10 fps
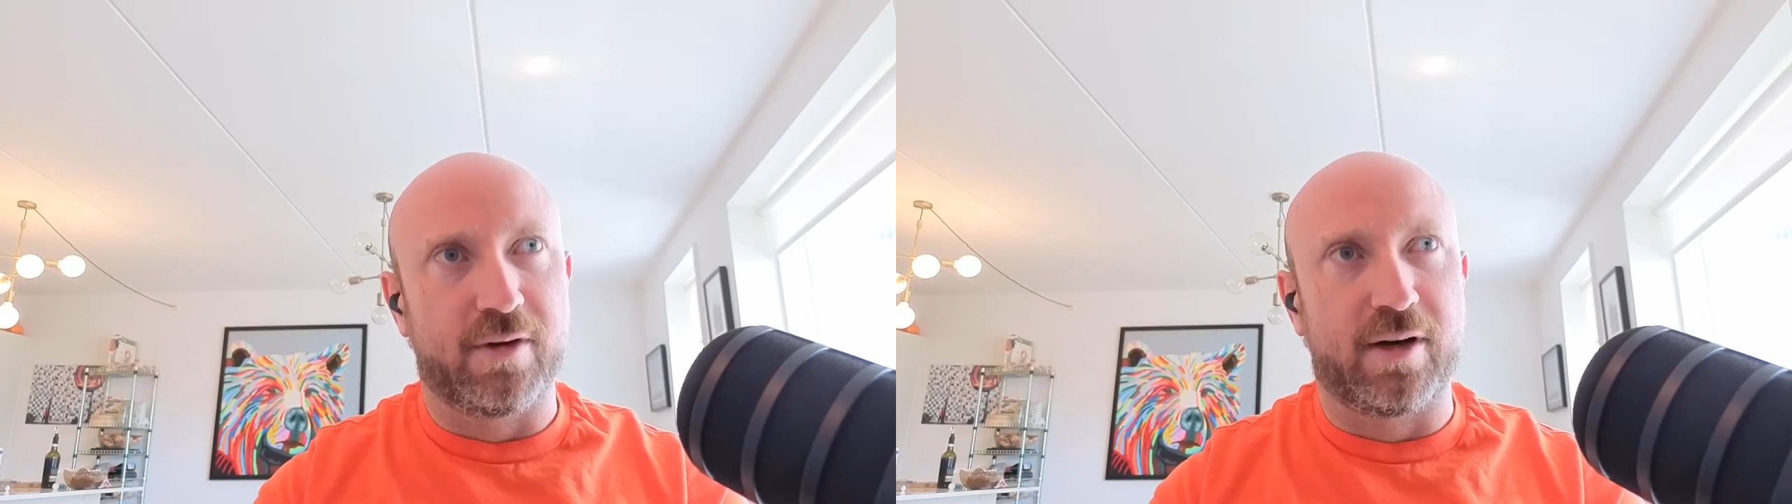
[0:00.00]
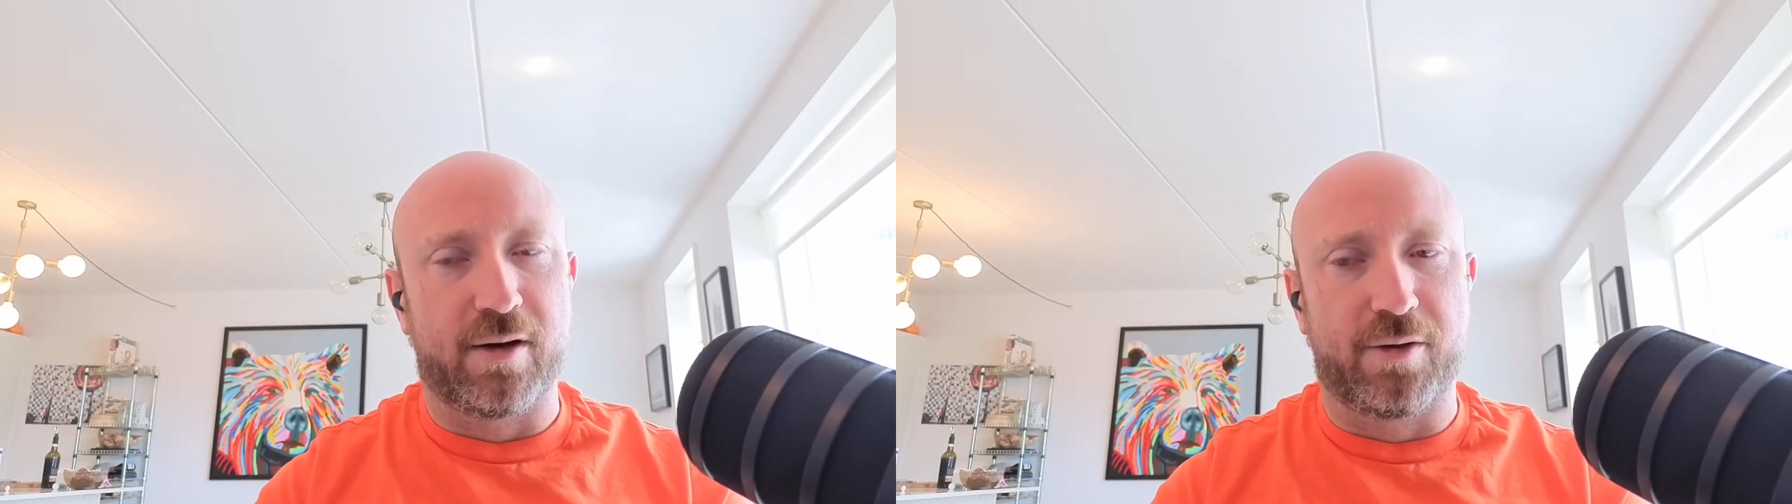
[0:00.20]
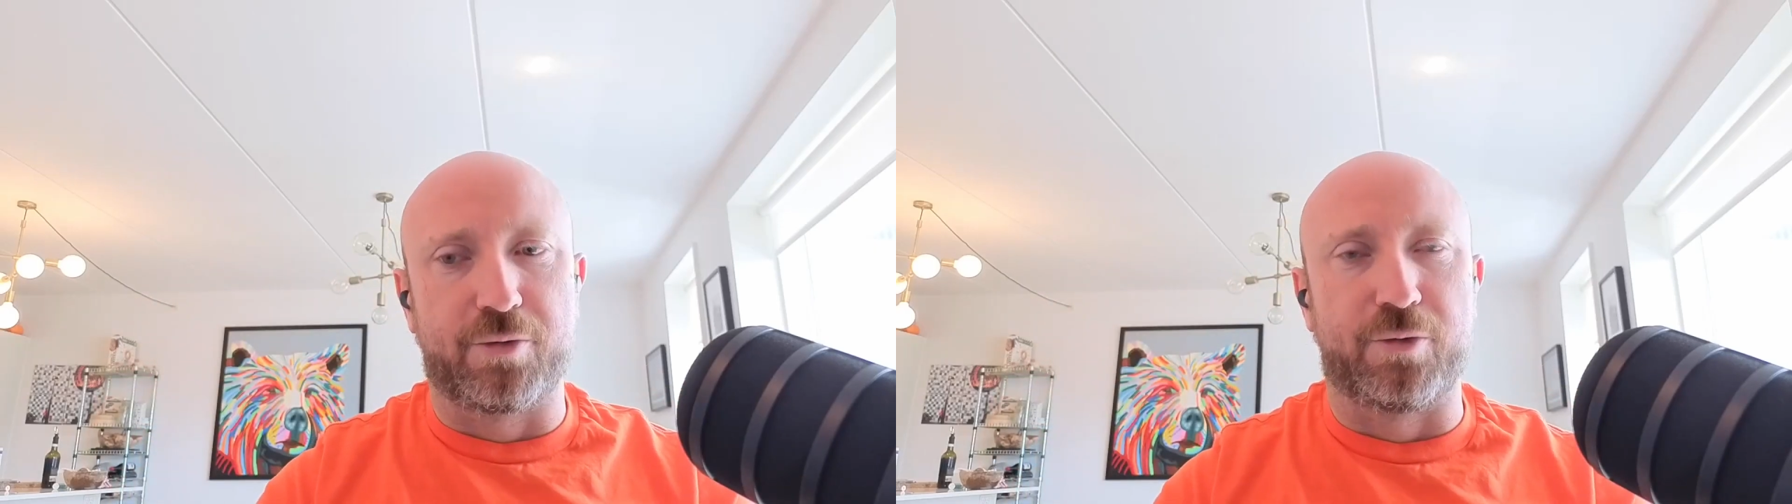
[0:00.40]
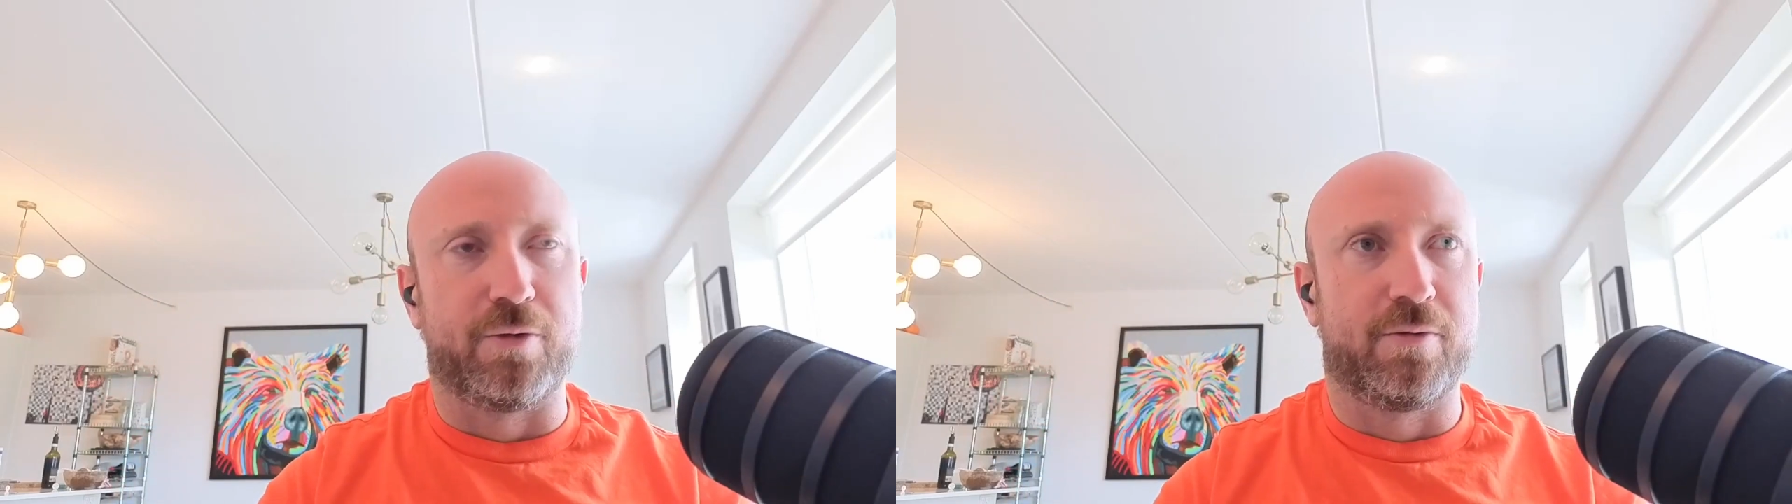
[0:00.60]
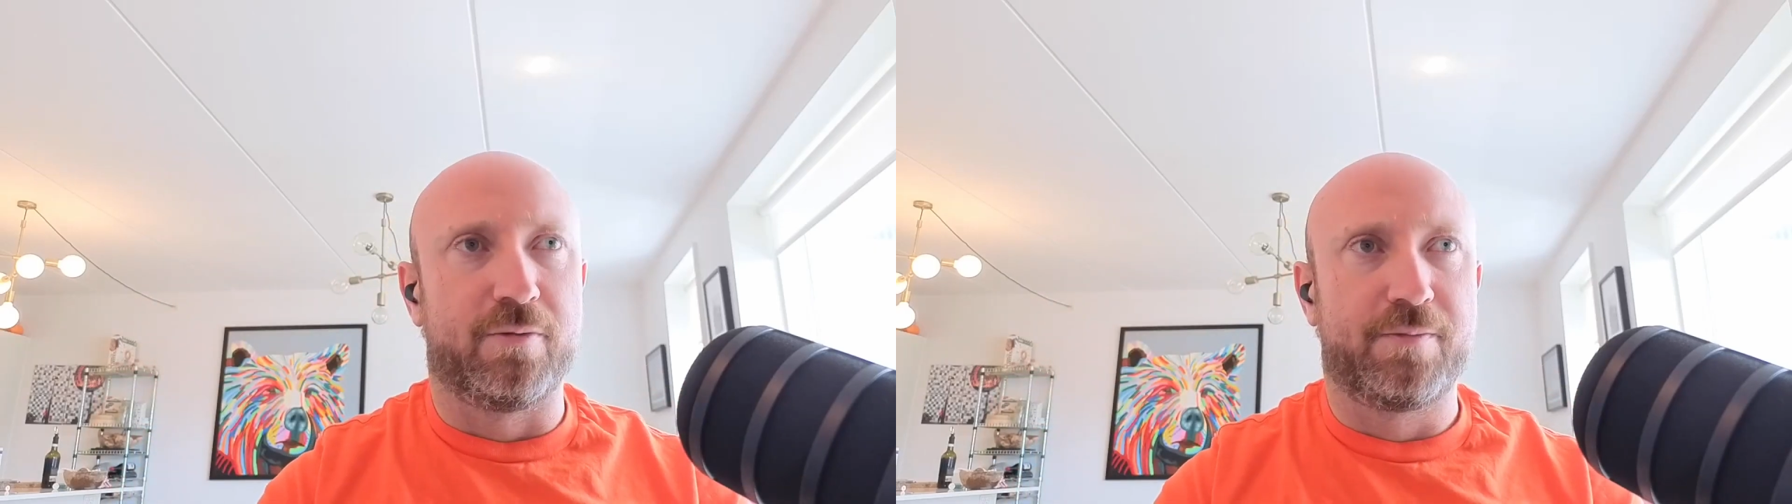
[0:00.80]

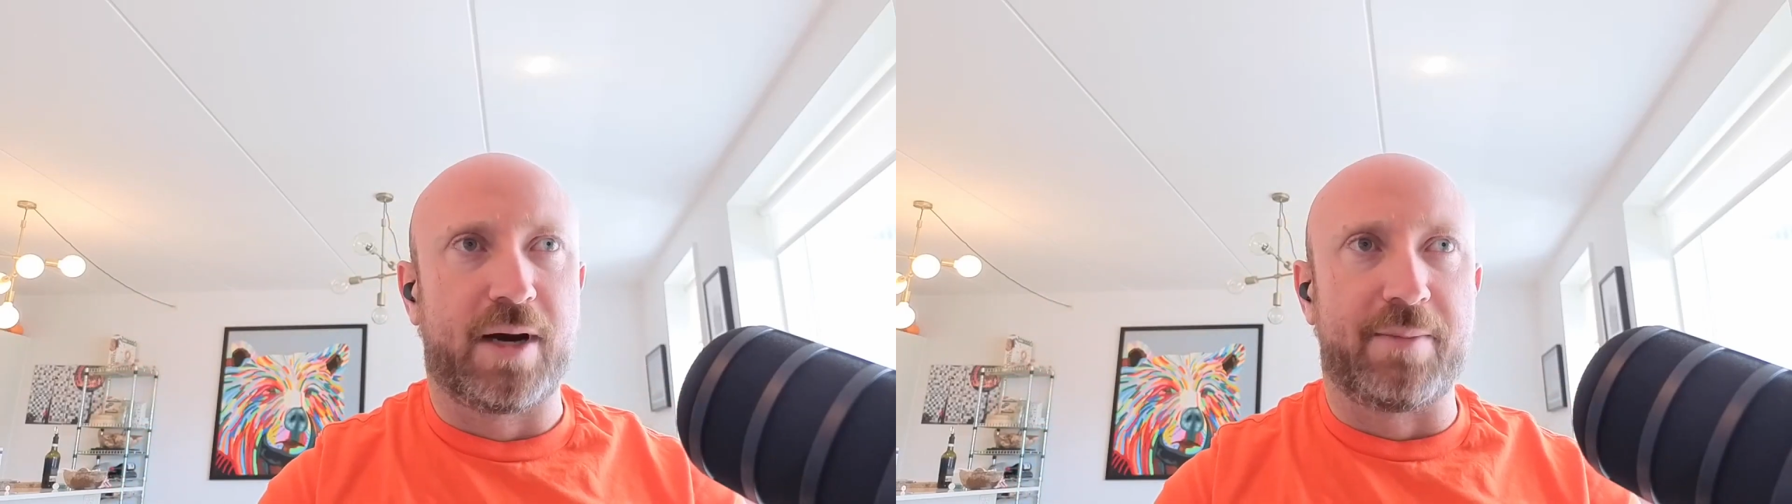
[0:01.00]
by